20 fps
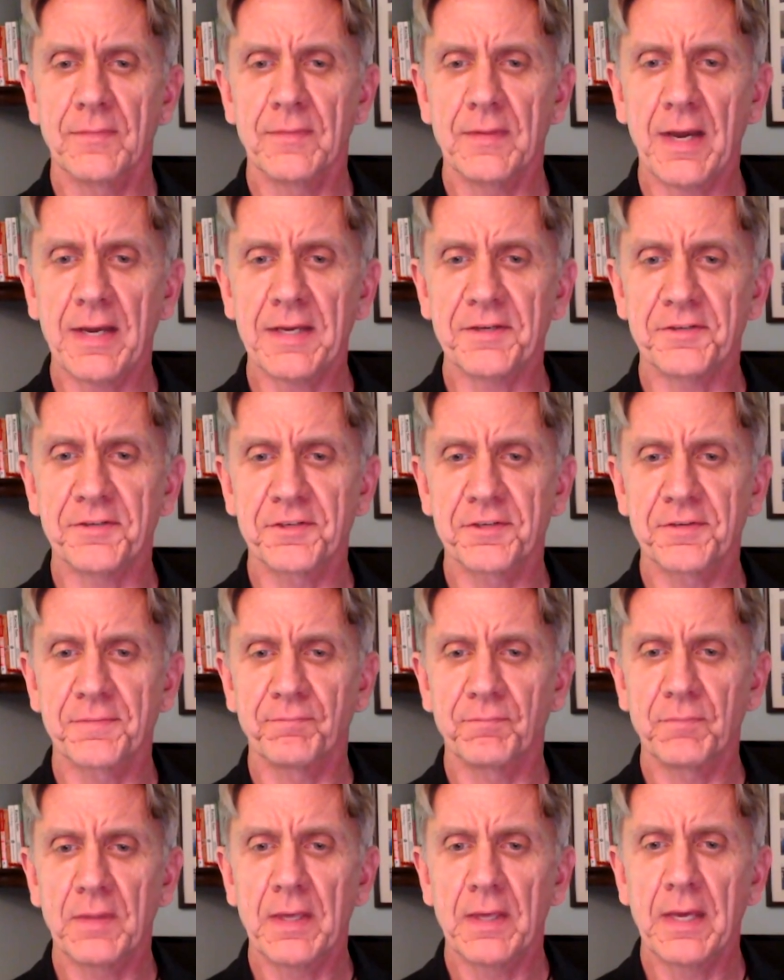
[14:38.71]
Nice.
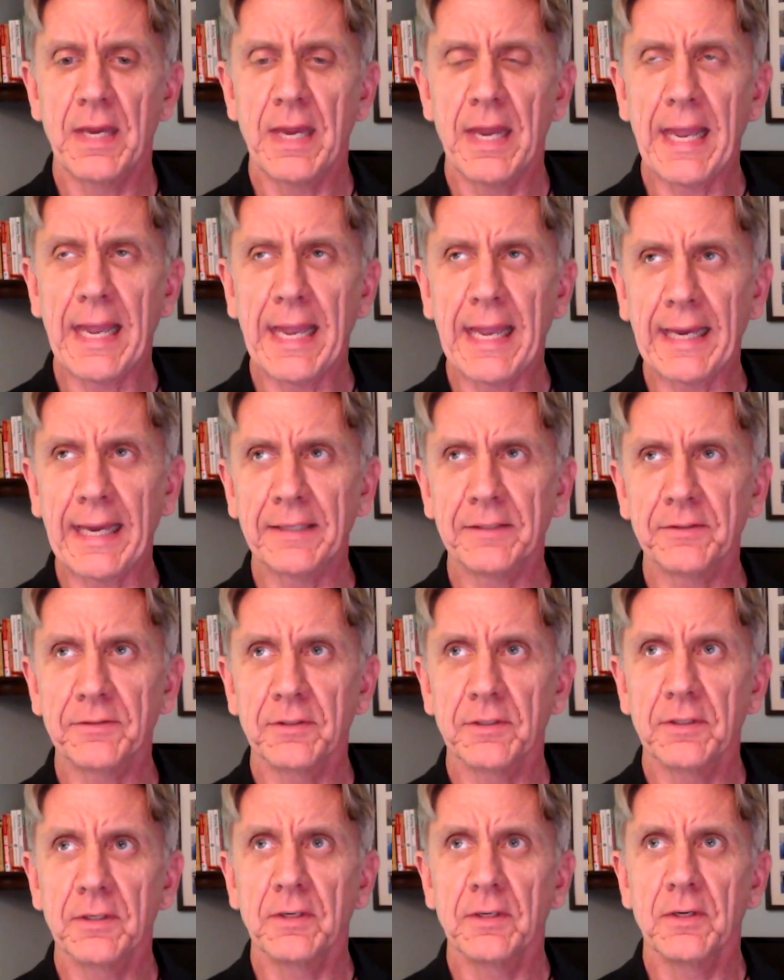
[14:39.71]
And
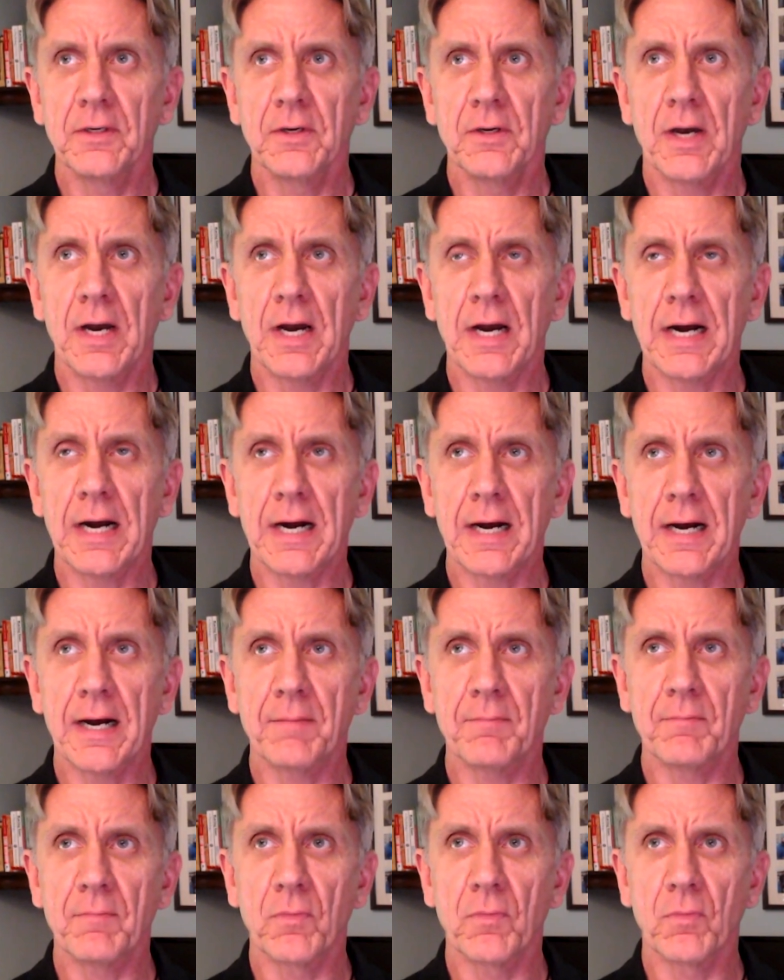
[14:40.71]

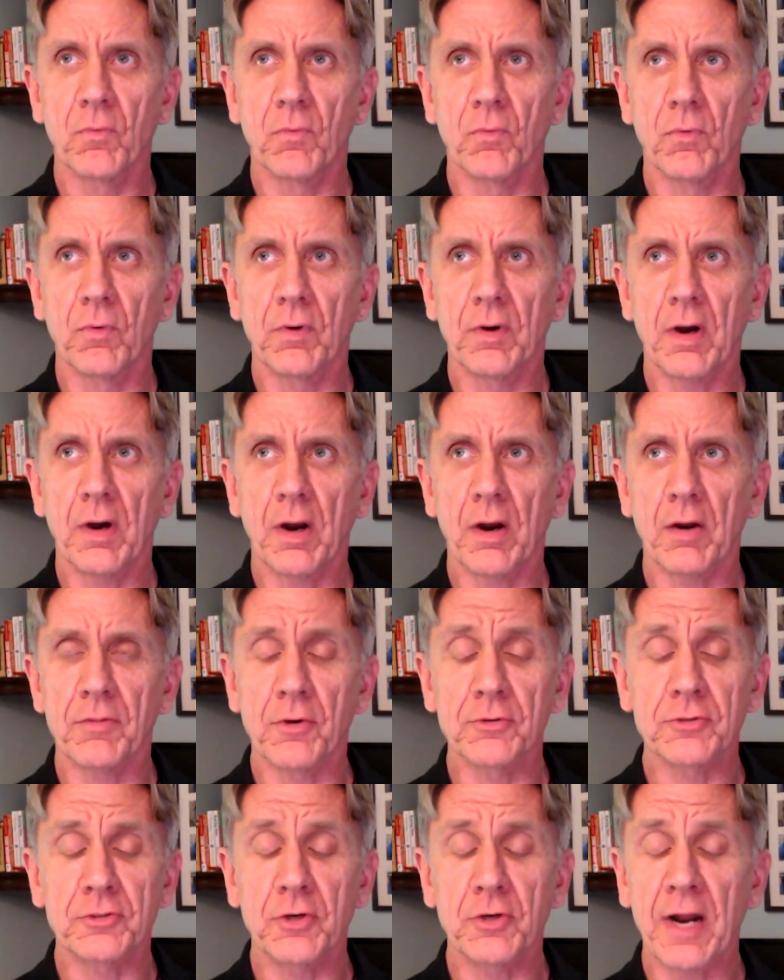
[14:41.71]
are
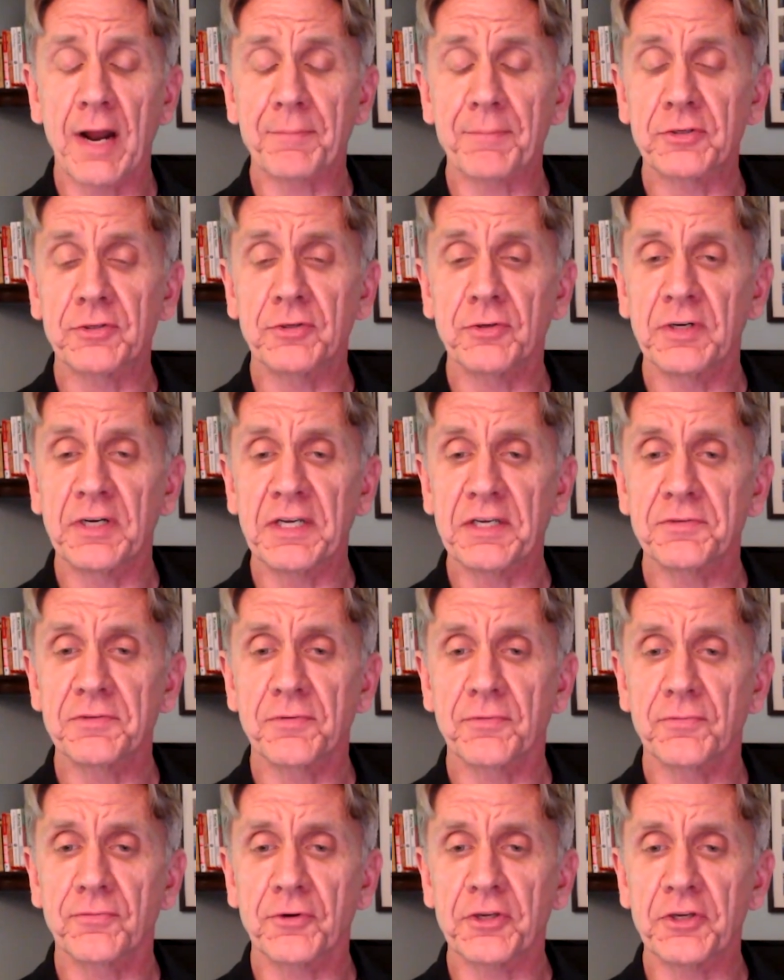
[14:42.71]
those good opportunities
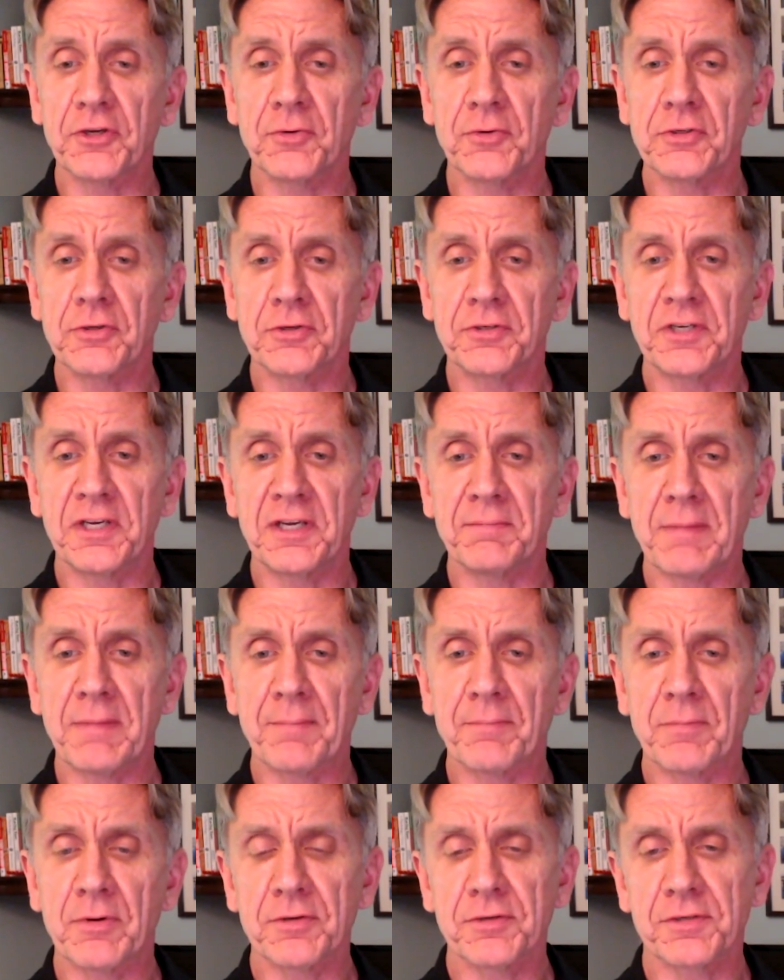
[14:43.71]
for you and your team
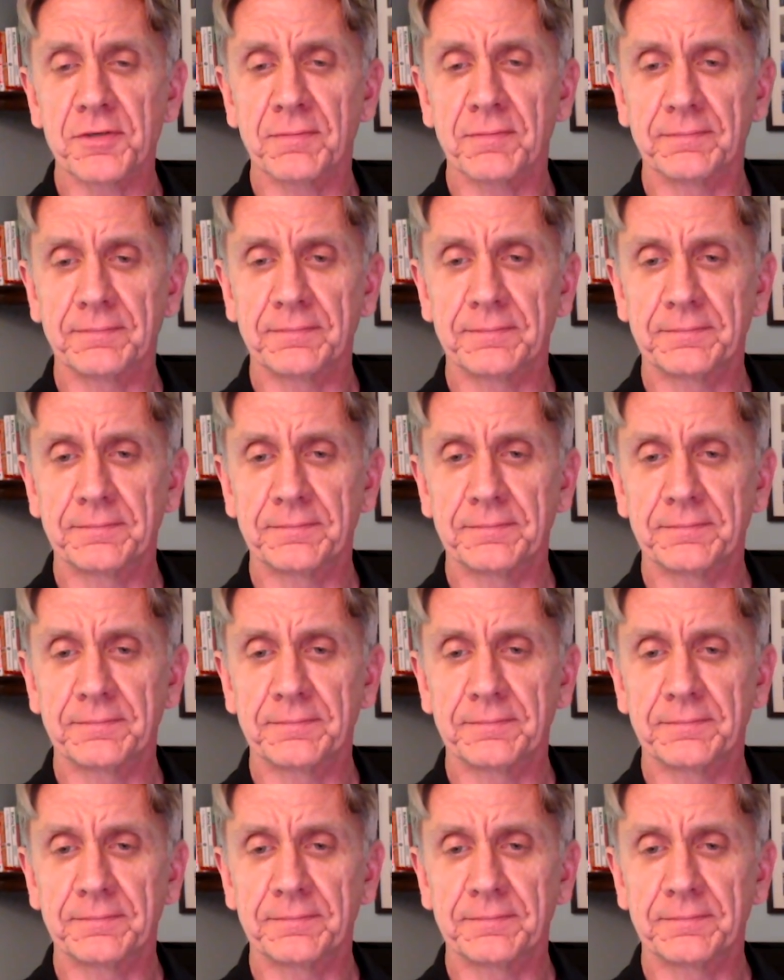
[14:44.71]
members?